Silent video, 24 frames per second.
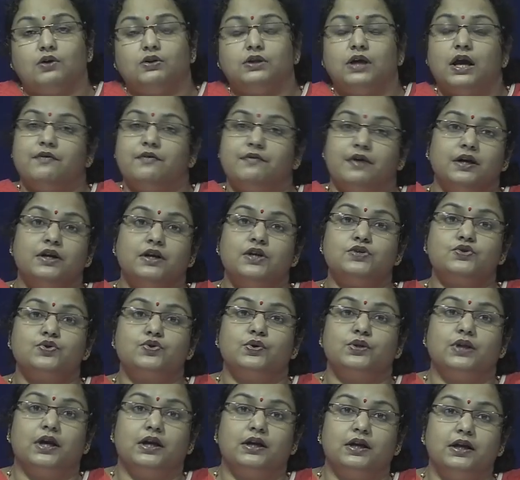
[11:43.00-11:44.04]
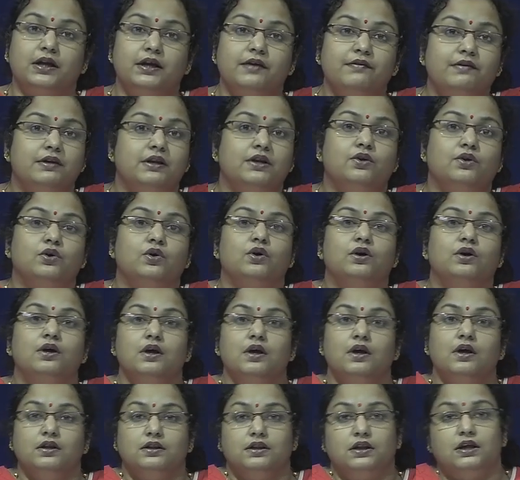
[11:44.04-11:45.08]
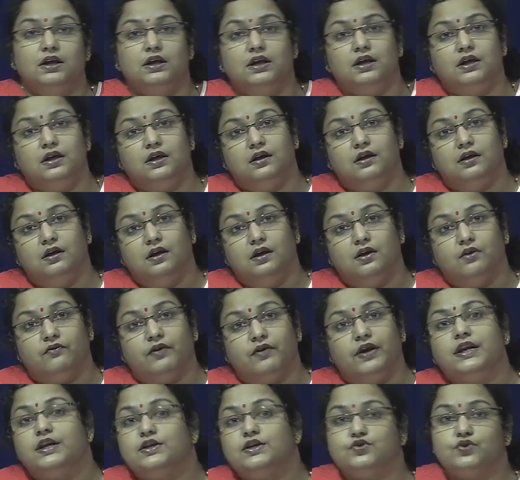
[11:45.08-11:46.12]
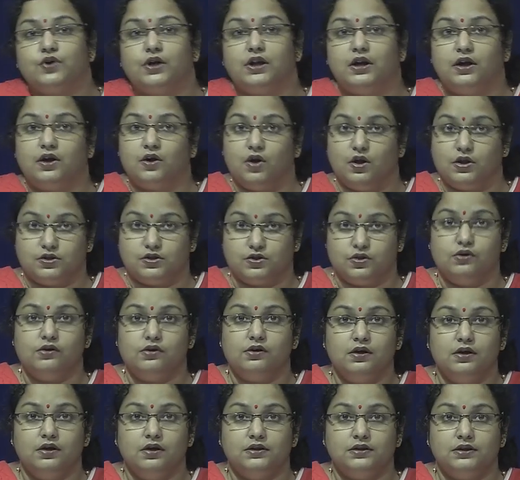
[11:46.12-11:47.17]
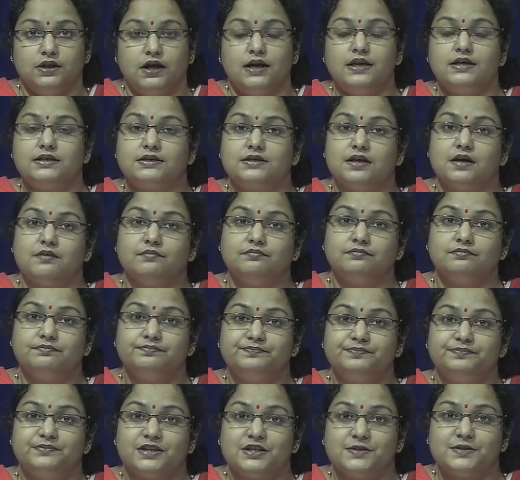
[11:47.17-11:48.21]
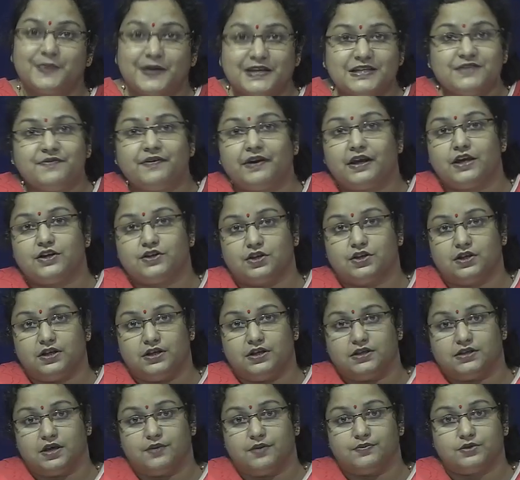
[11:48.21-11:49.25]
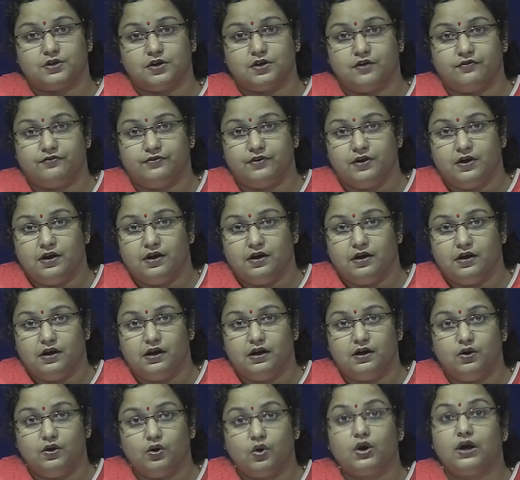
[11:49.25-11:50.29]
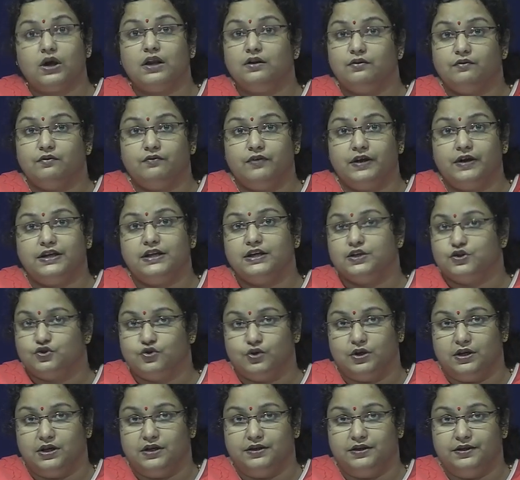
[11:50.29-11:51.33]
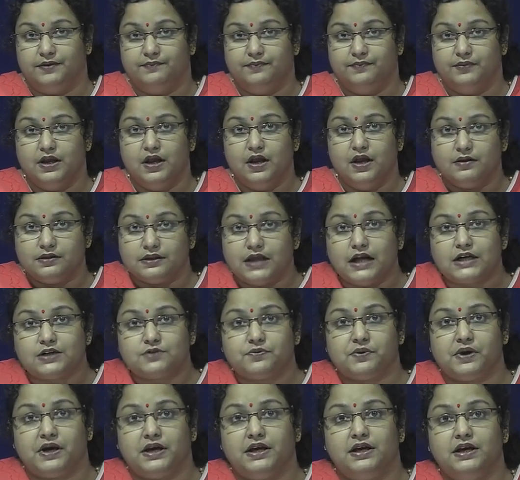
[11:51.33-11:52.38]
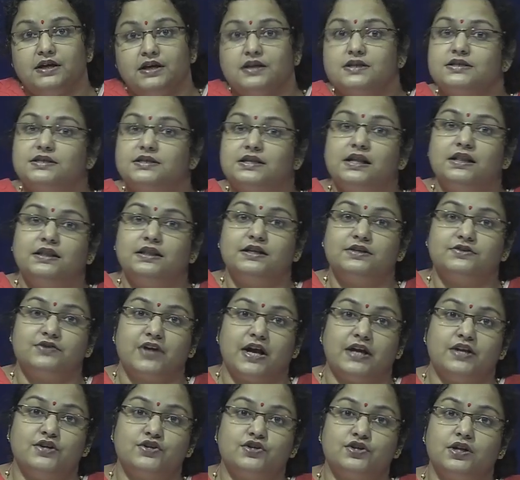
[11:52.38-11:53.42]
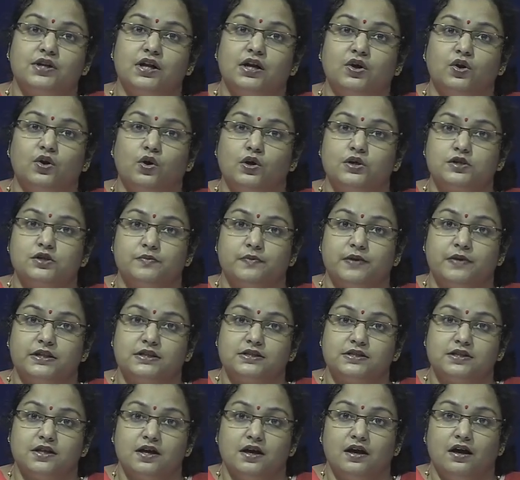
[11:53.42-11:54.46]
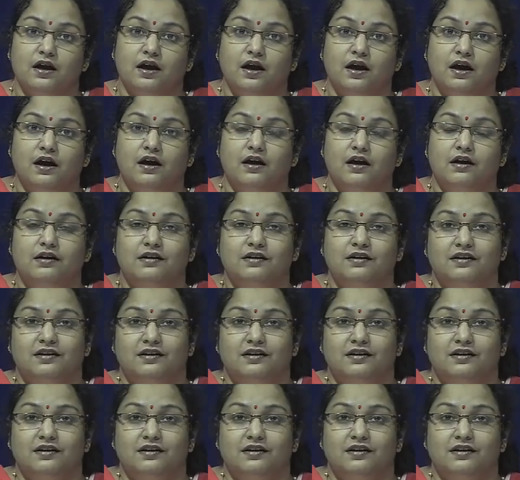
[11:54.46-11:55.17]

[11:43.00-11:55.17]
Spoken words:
they have understood that even the wedding jeweler also there is some specification in terms of local wedding jewelry. That is why still the traditional goldsmiths are